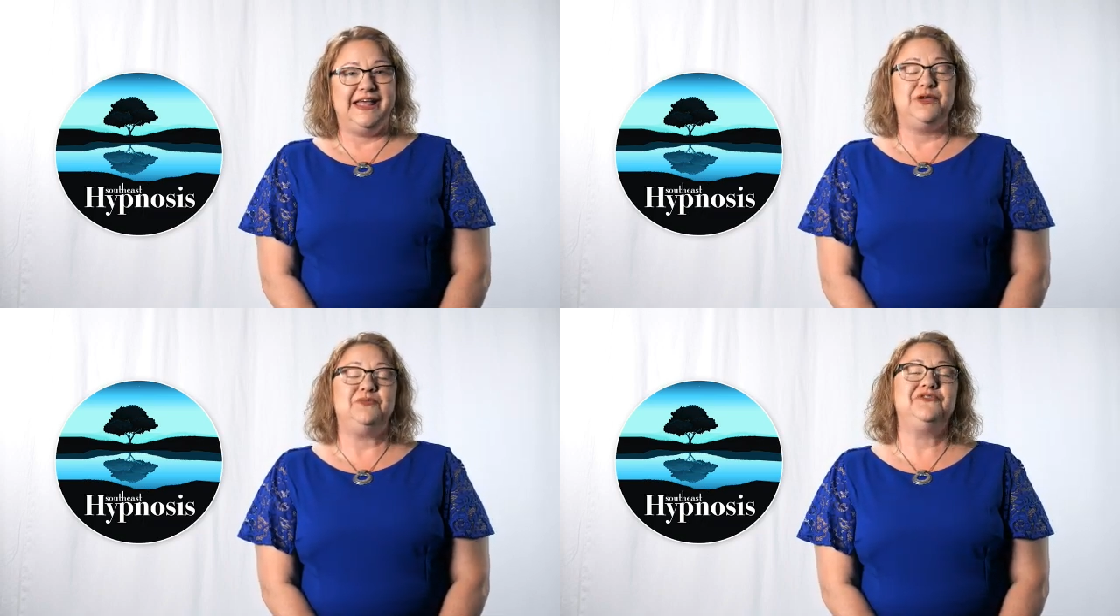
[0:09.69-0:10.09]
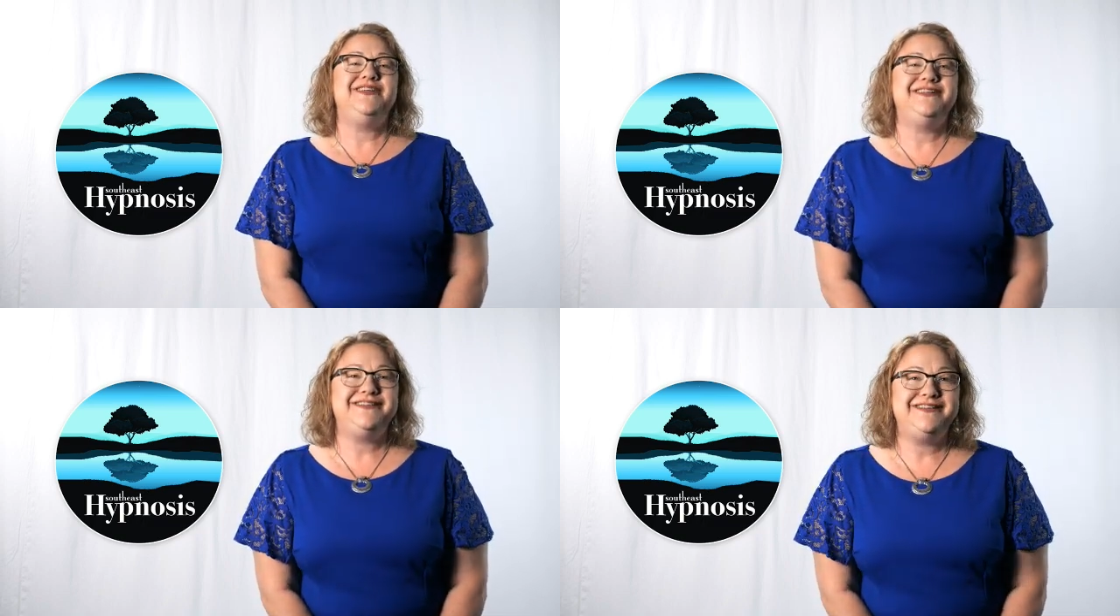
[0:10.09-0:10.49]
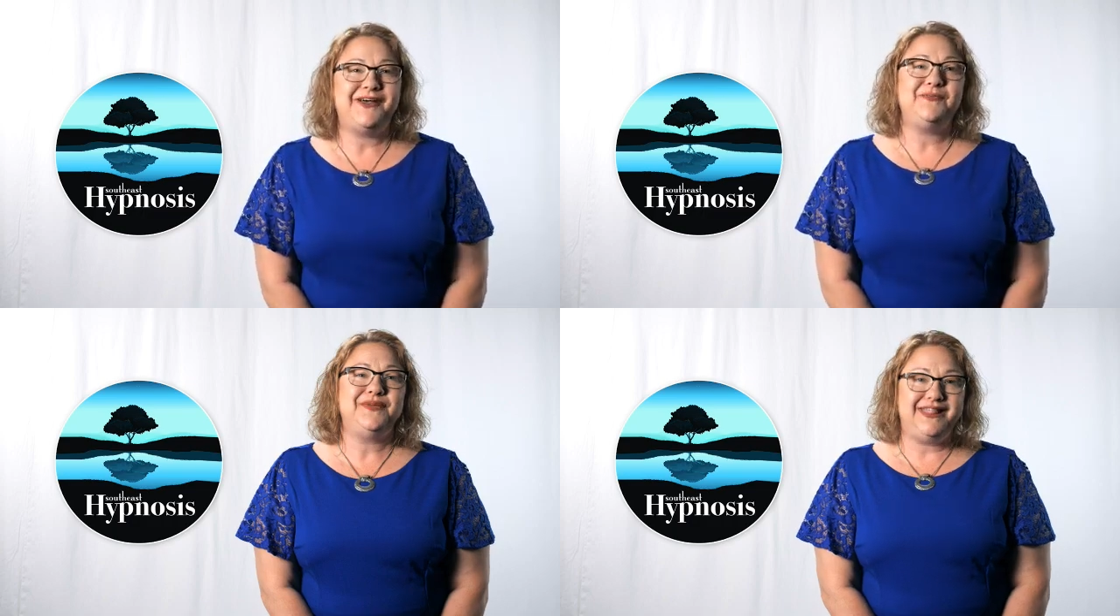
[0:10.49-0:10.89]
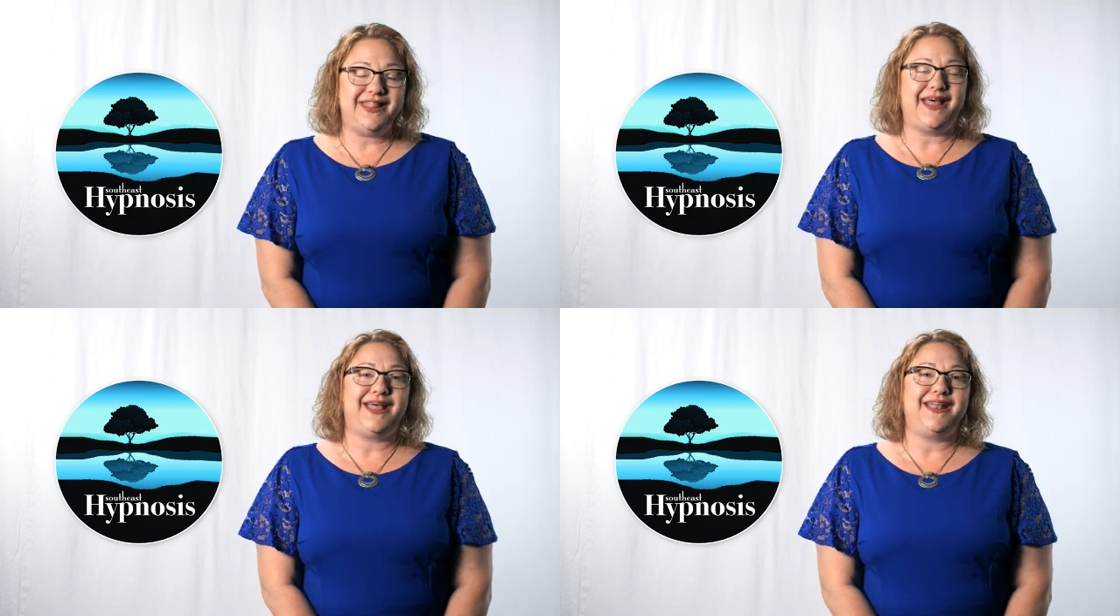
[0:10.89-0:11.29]
He proceeded to tell me
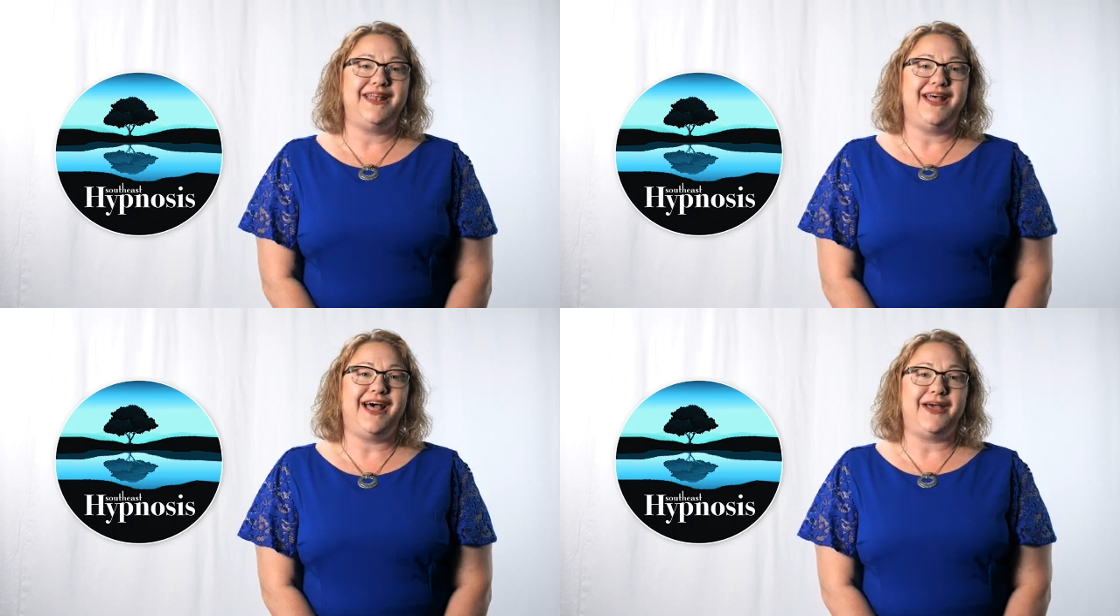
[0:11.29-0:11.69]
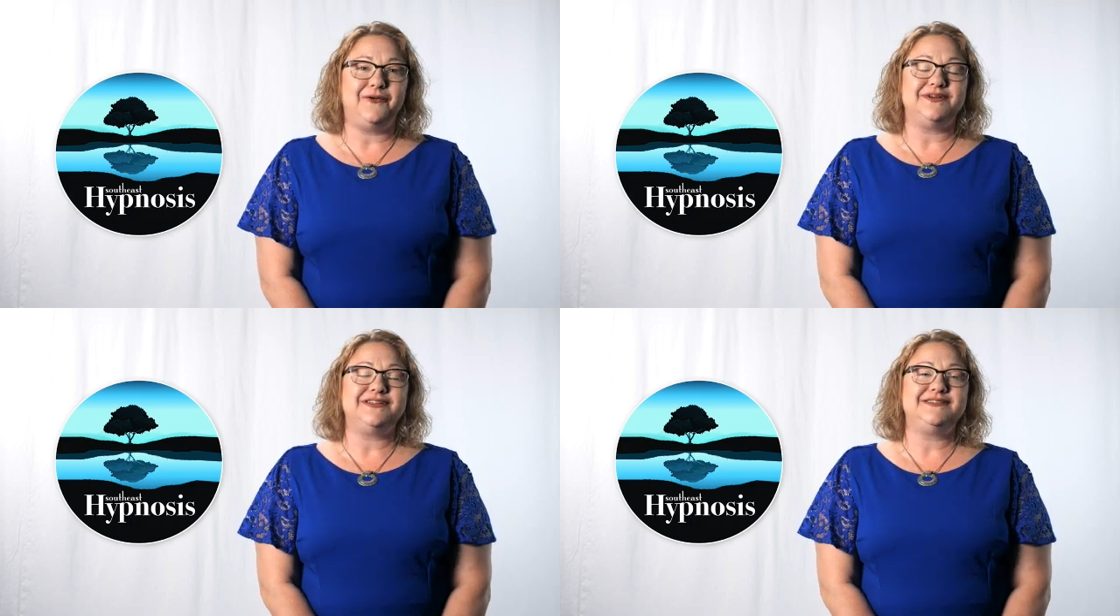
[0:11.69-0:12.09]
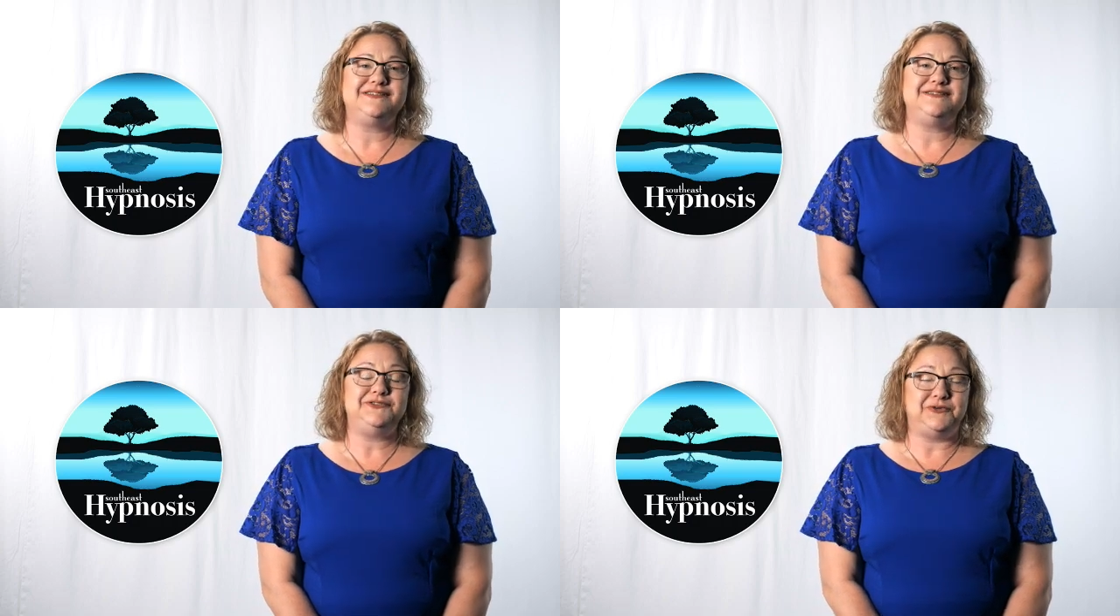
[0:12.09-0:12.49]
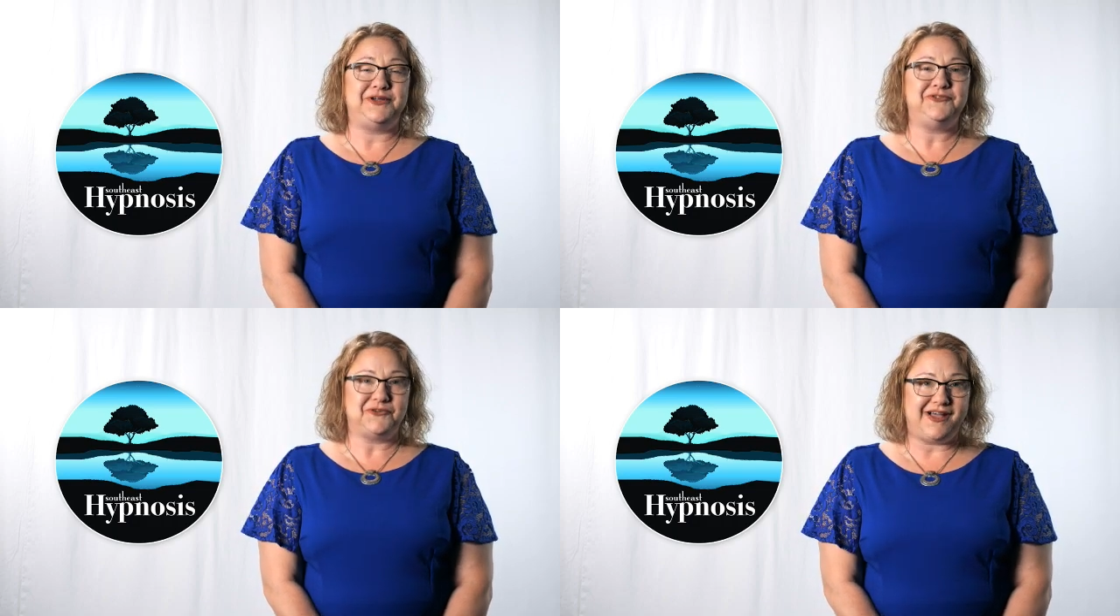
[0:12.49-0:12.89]
that I was
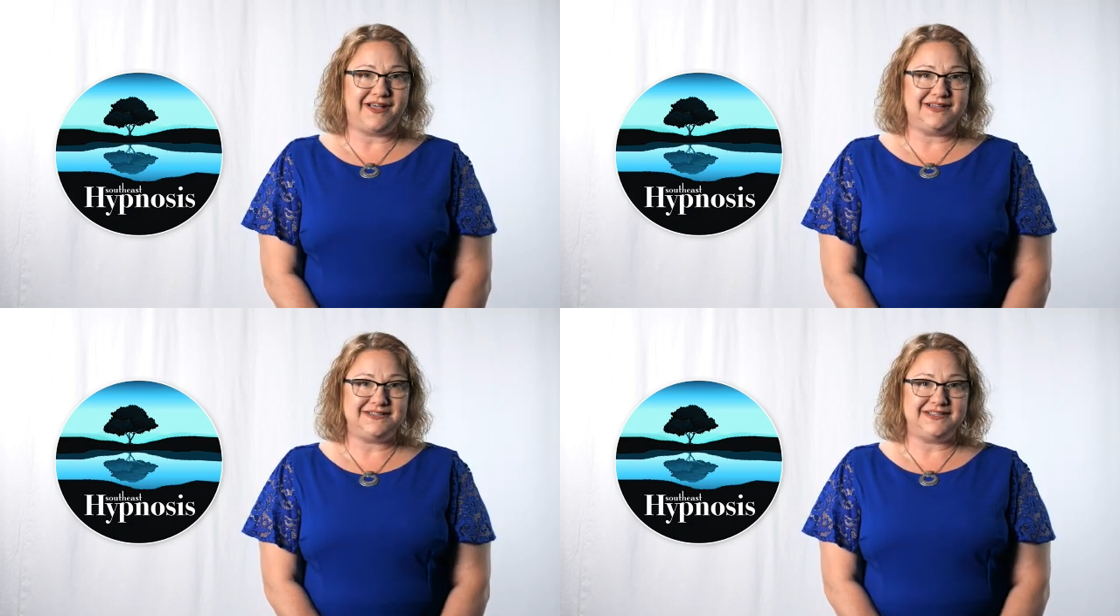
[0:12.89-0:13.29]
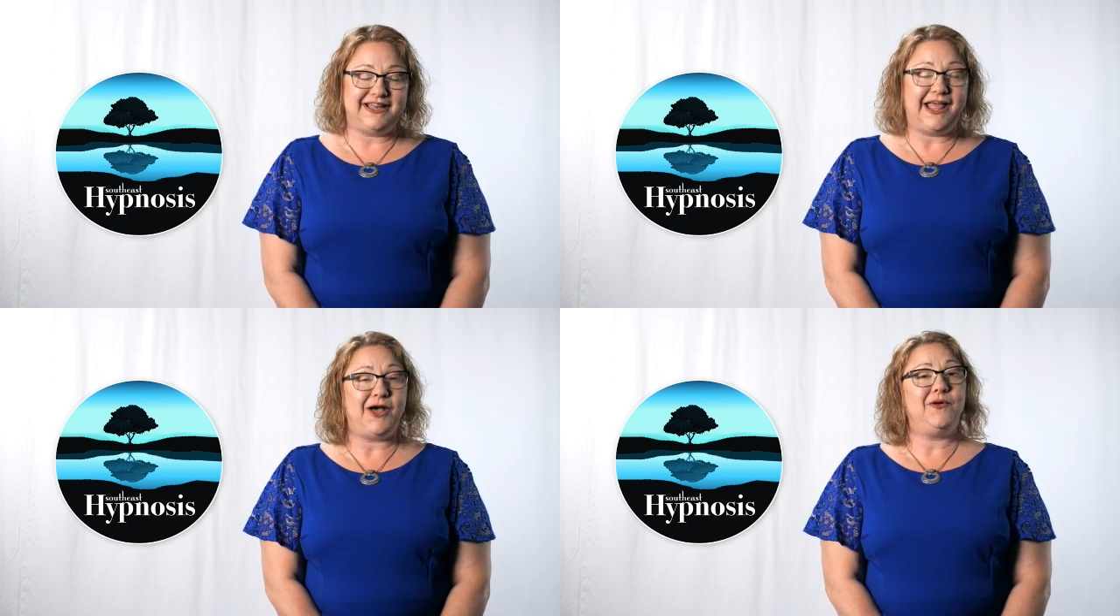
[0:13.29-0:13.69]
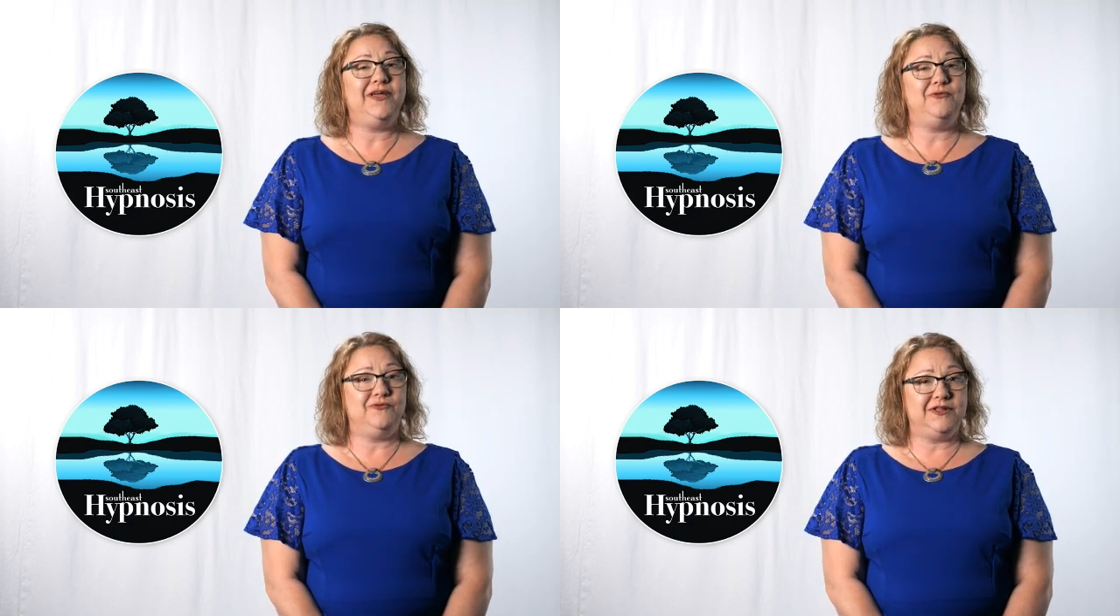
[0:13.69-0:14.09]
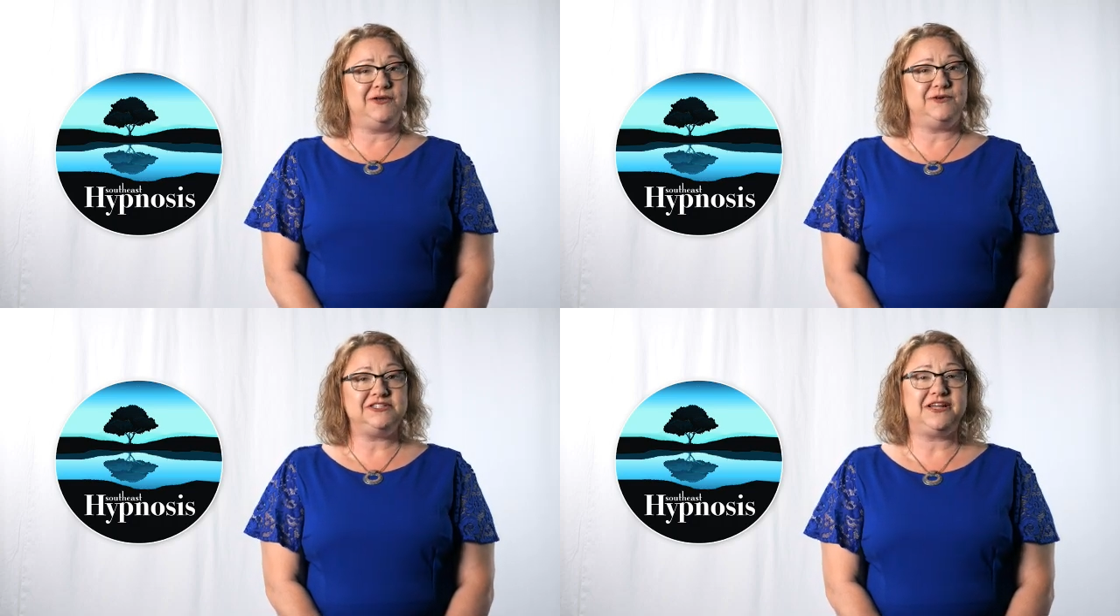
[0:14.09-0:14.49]
doing drugs and how he
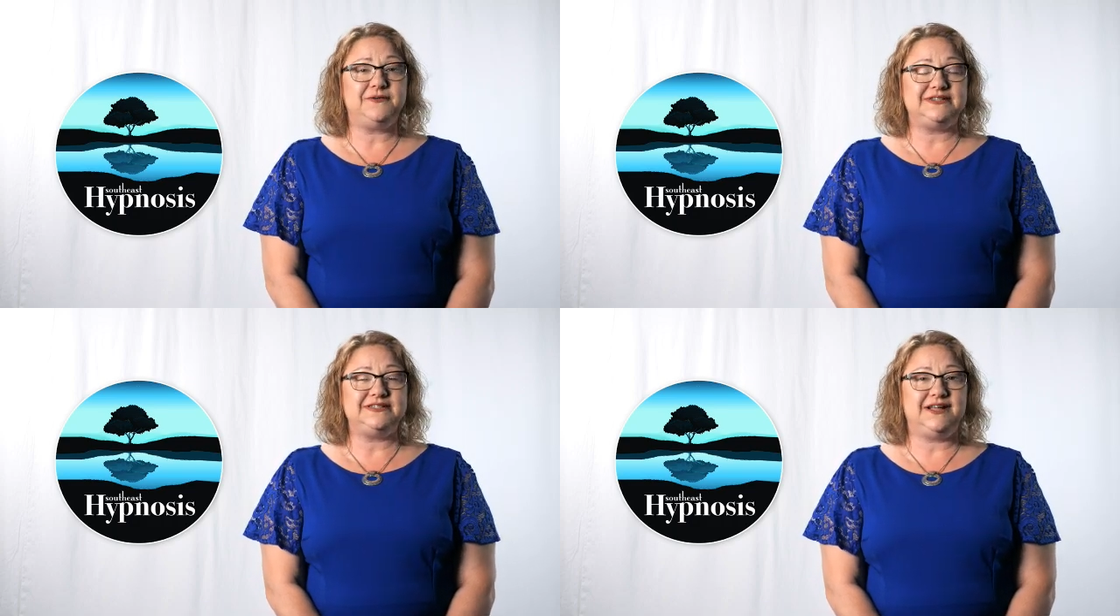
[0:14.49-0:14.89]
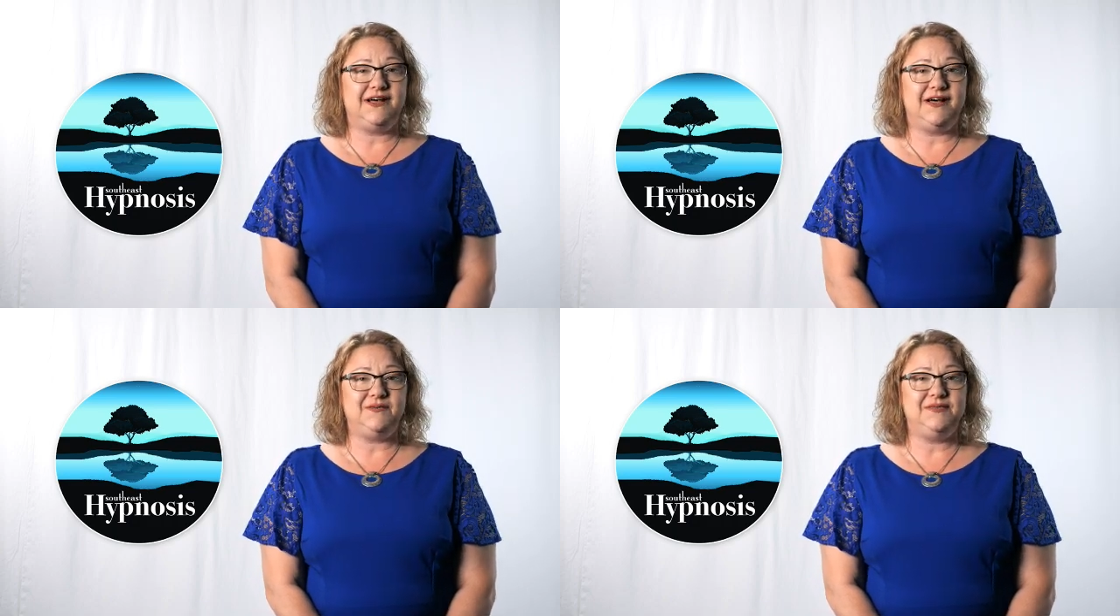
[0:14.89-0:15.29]
really wished I would stop.